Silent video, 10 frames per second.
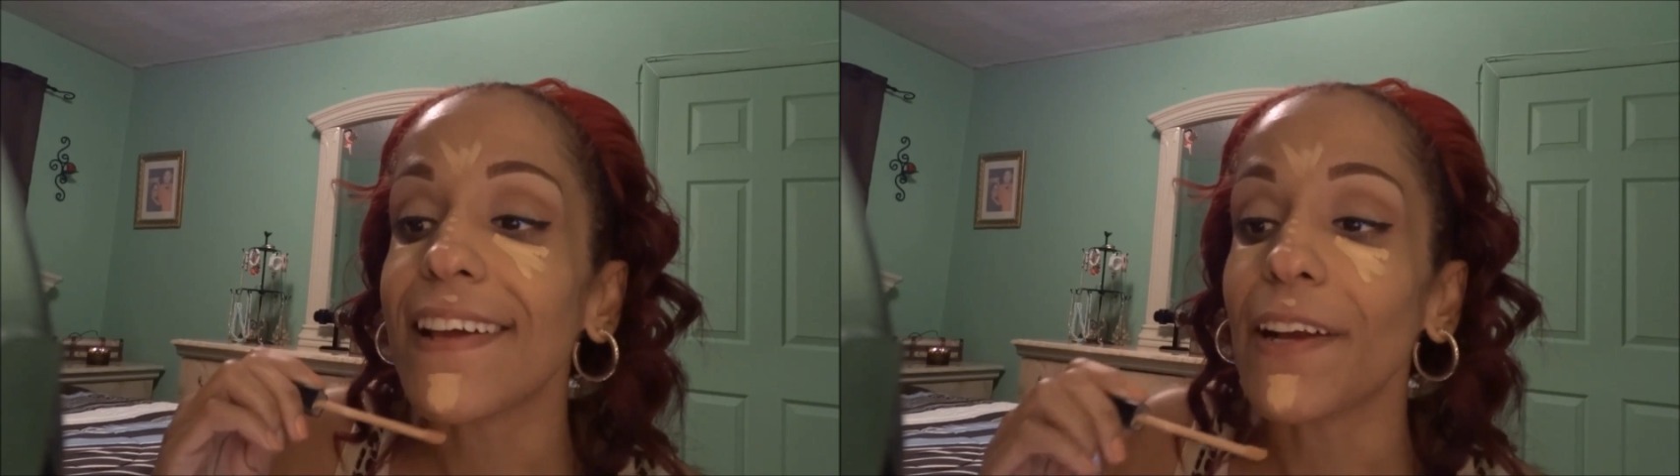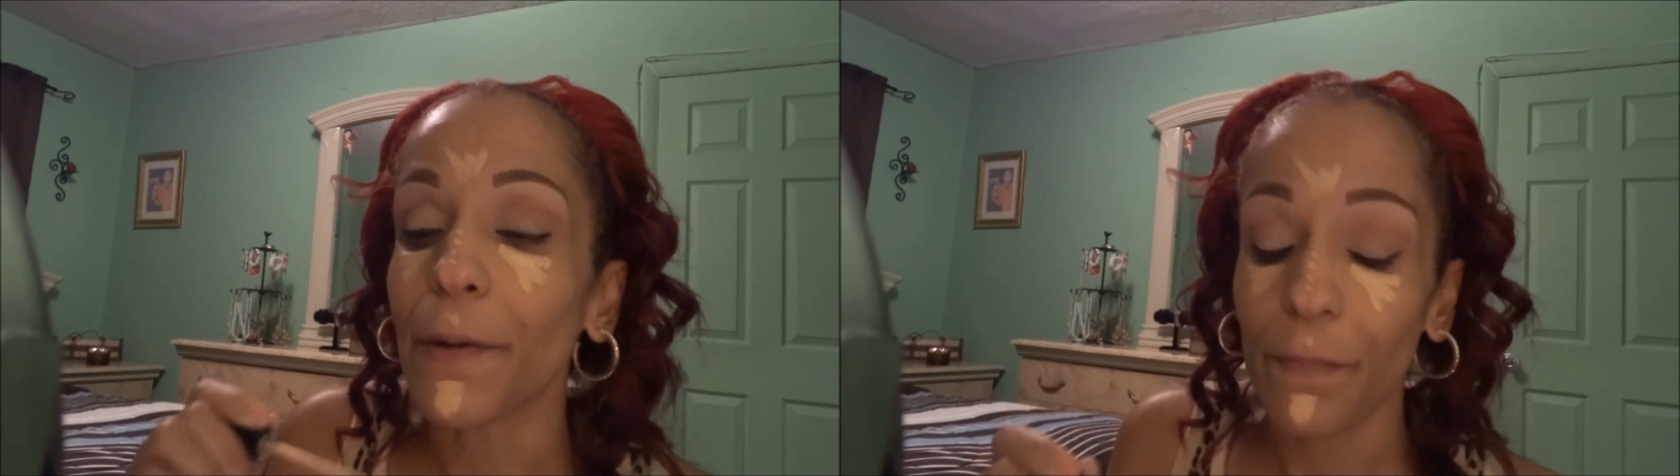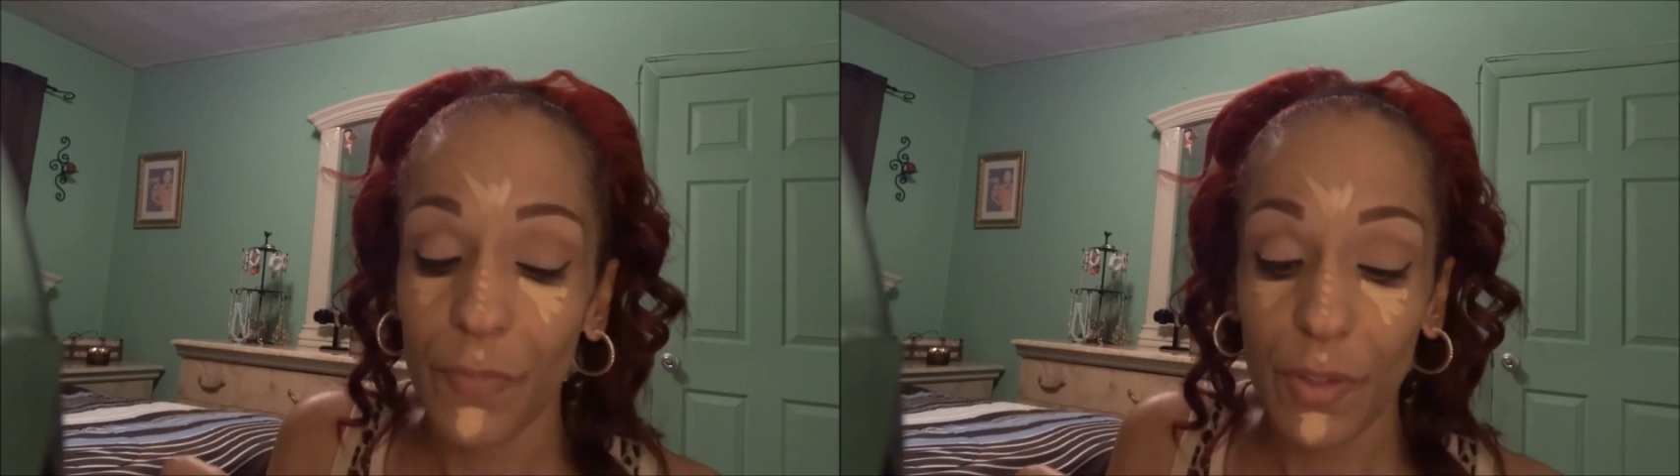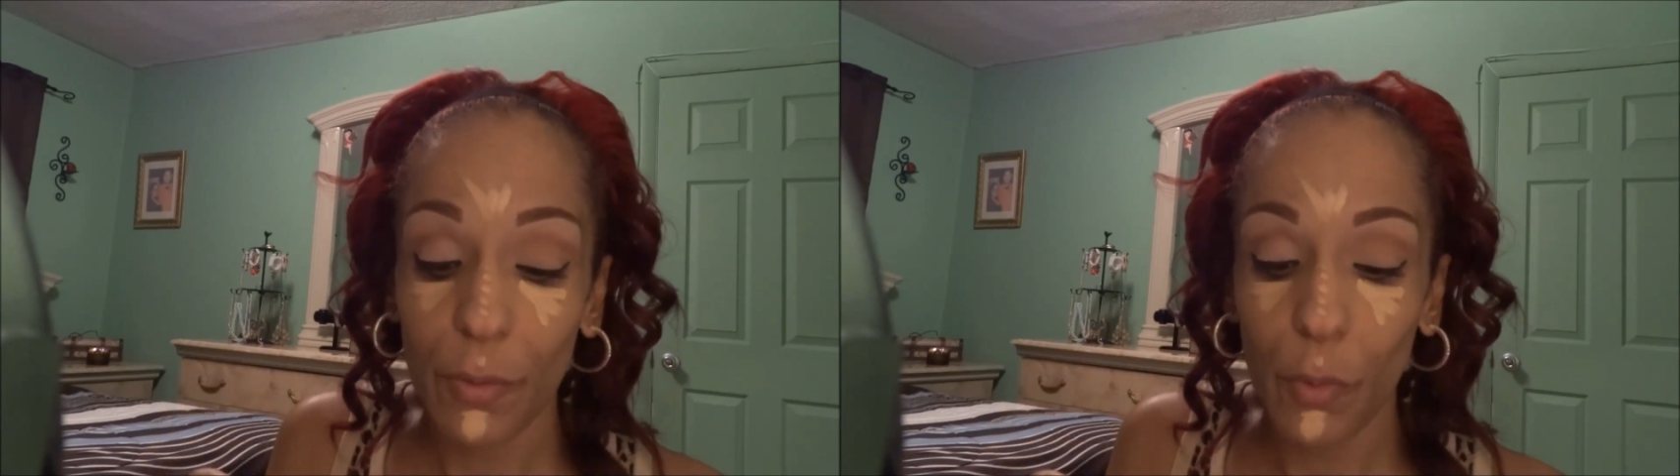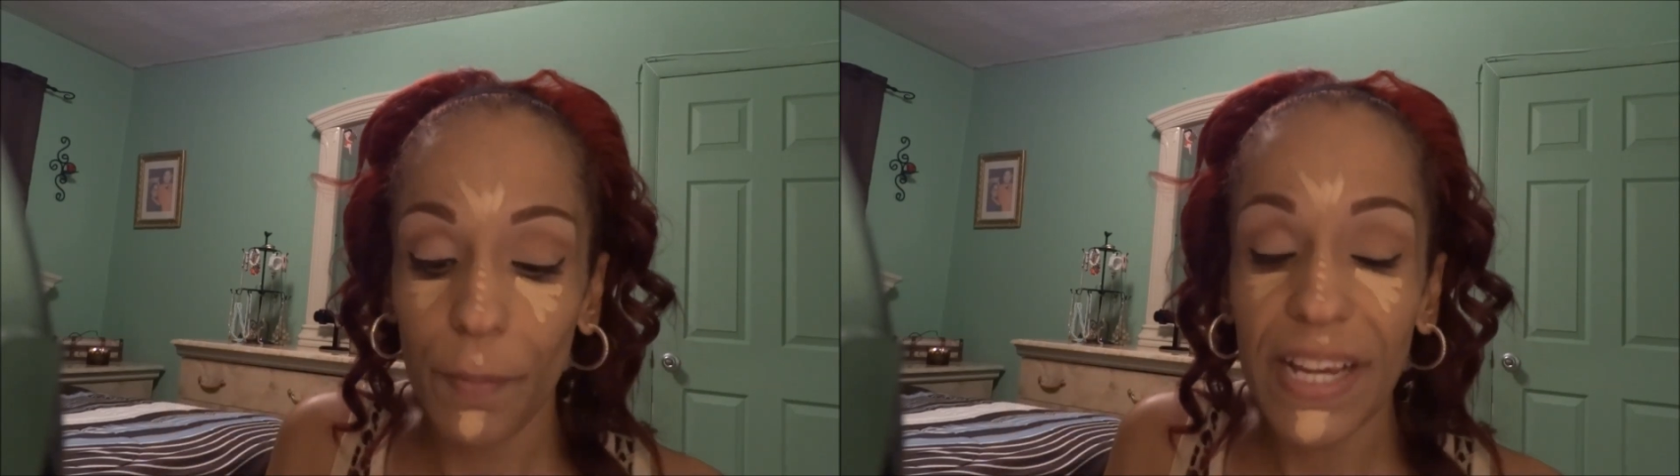here.
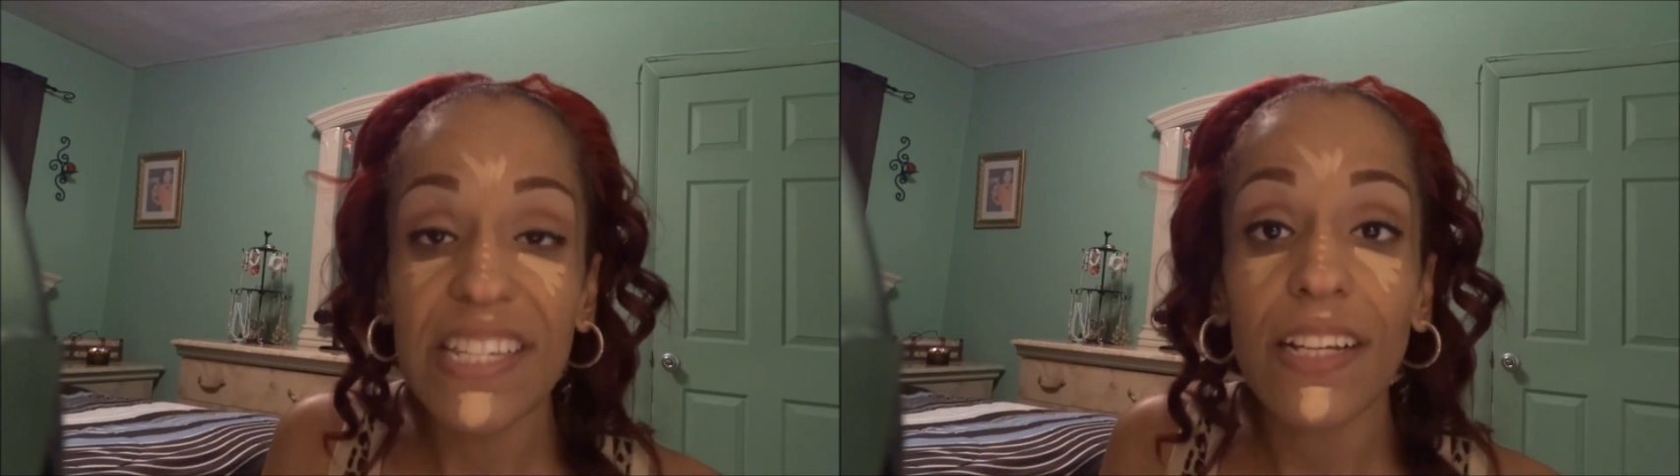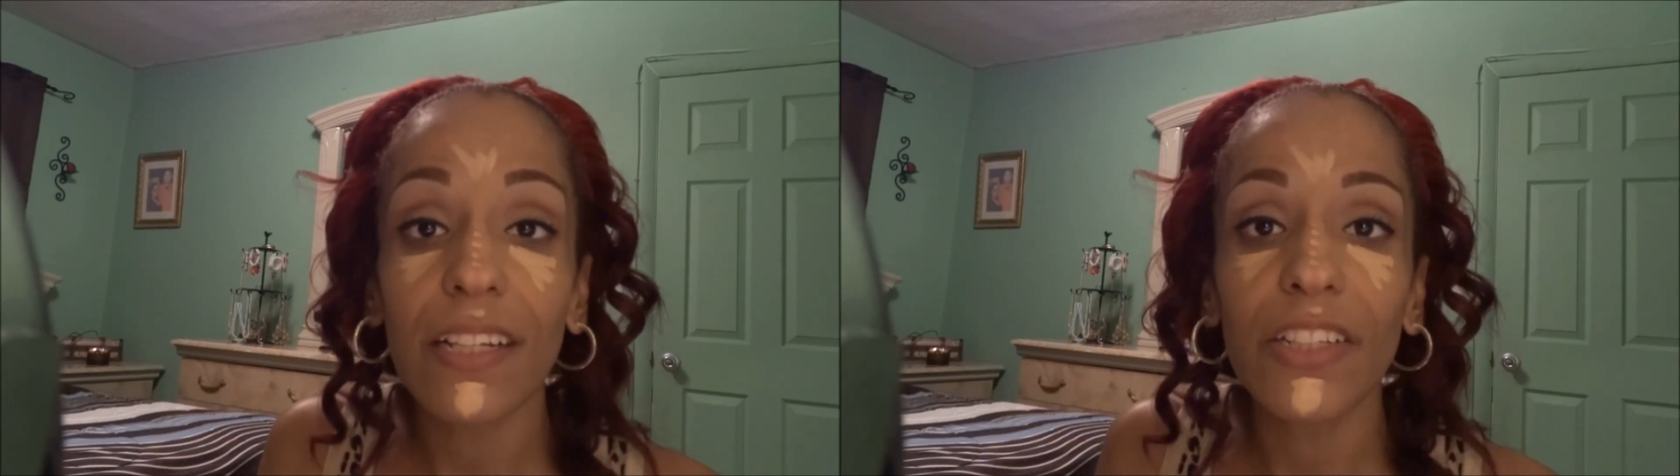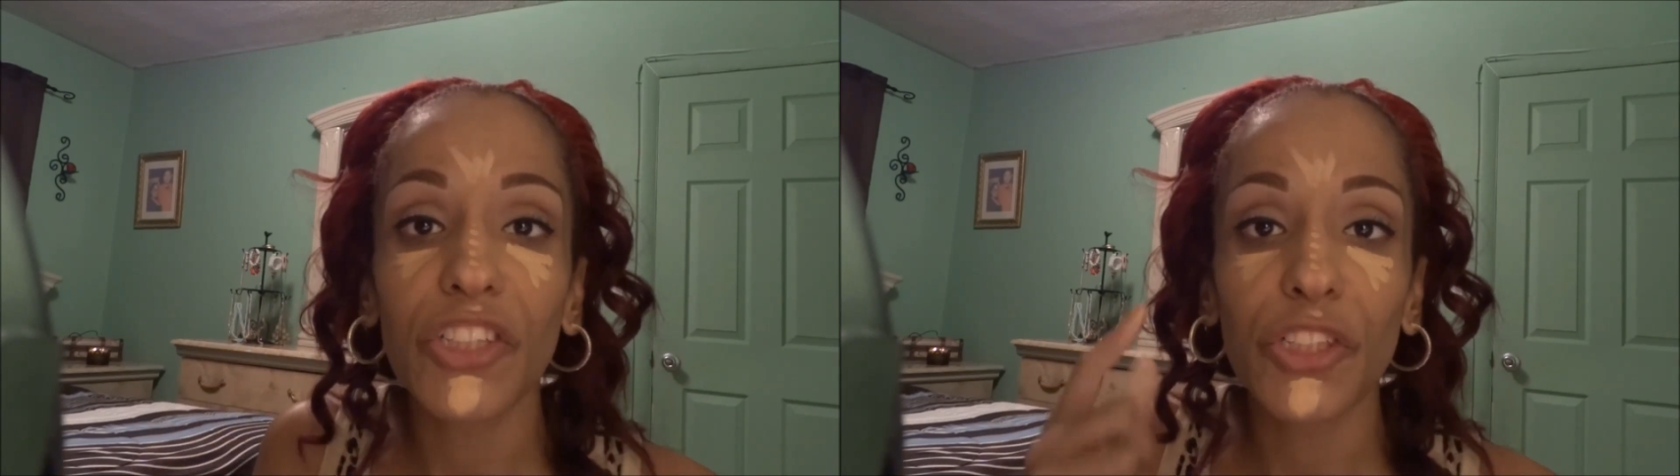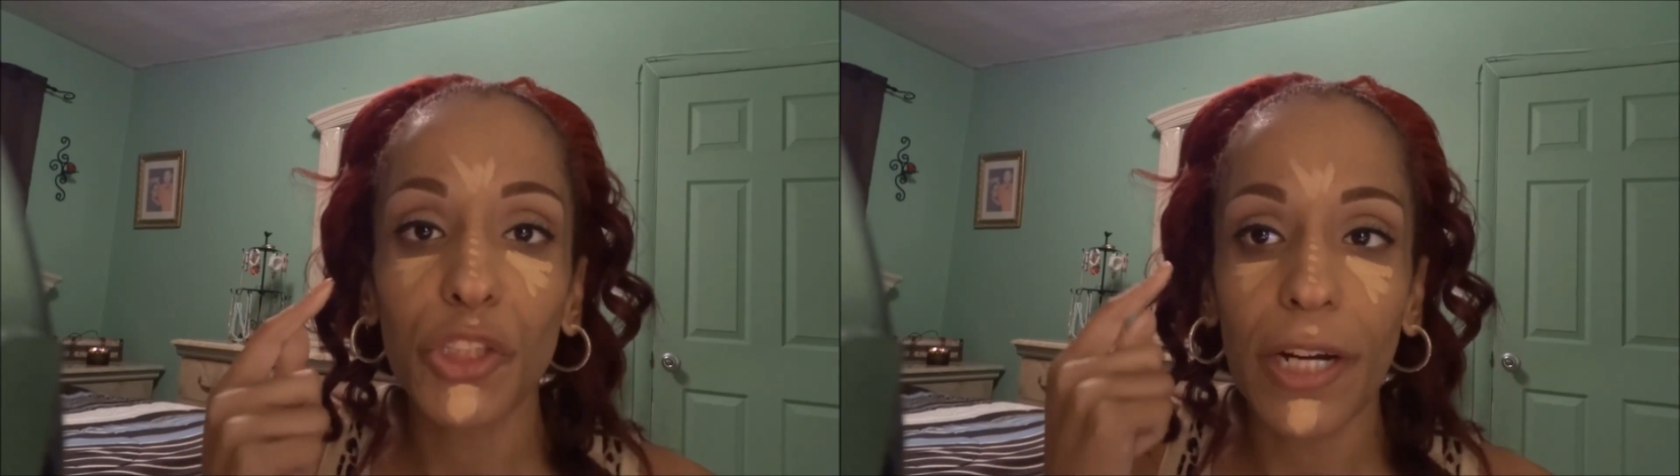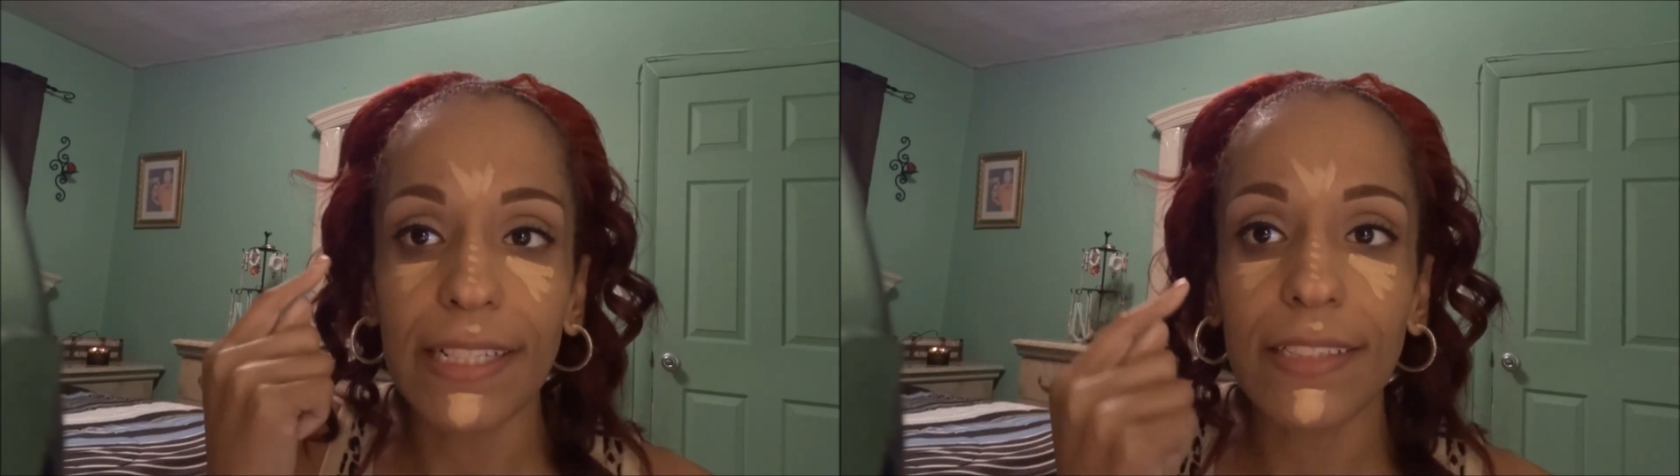We're basically
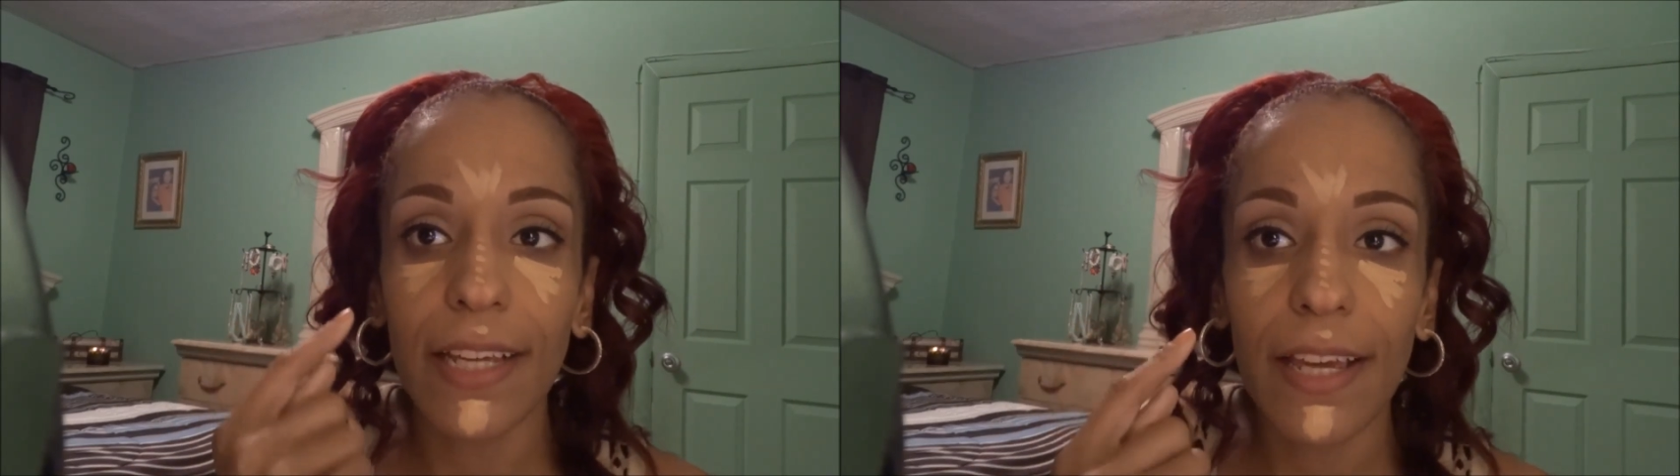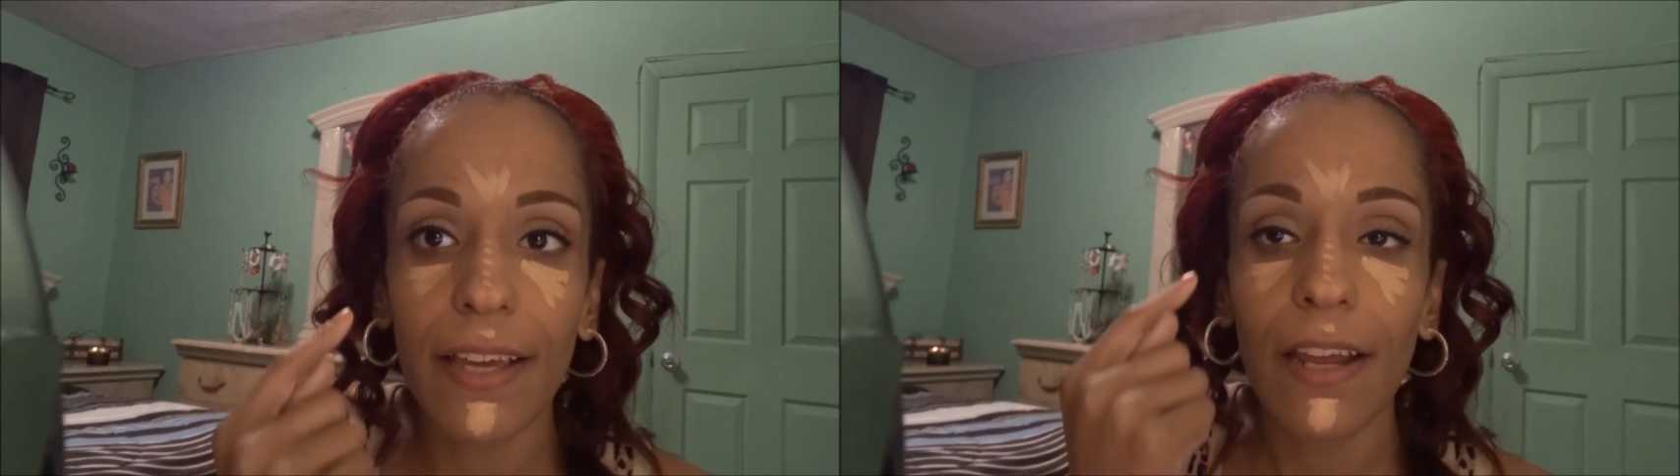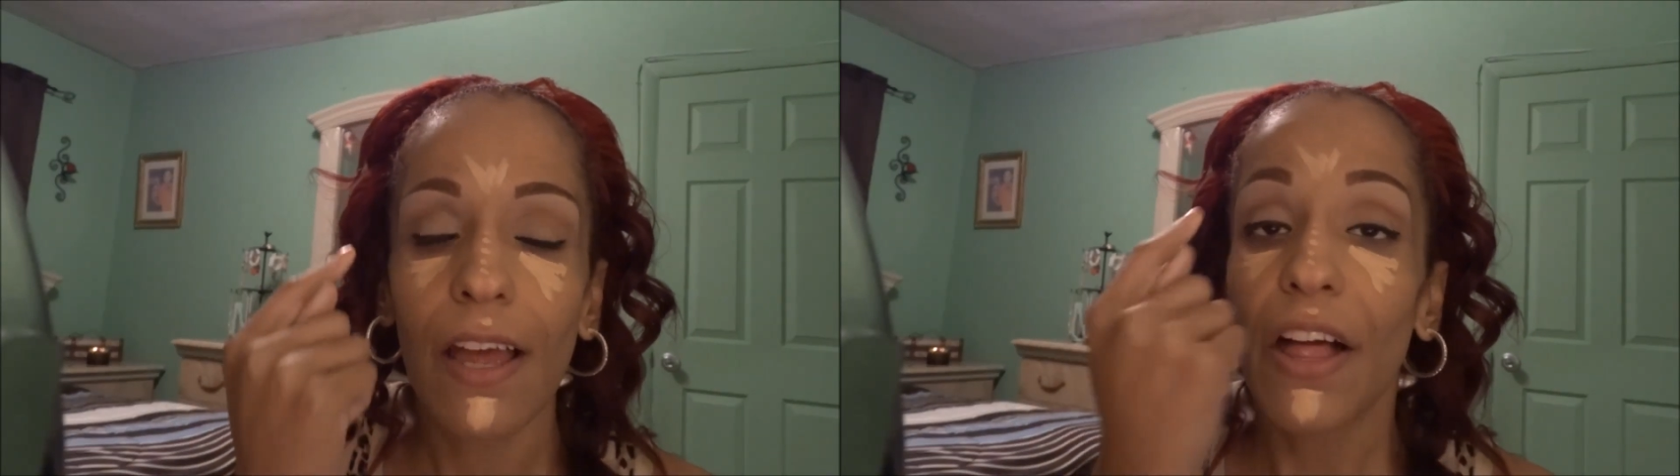just trying to hit